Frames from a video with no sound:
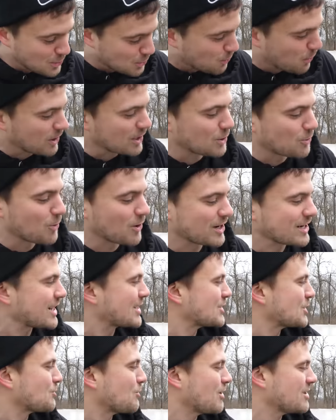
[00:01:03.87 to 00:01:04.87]
you wanna work
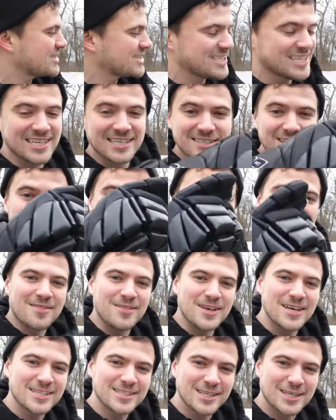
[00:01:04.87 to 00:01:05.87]
on your one-tees,
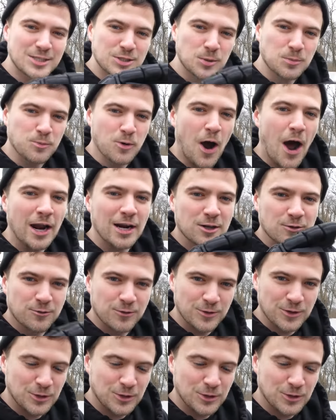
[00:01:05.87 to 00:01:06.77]
this is the product for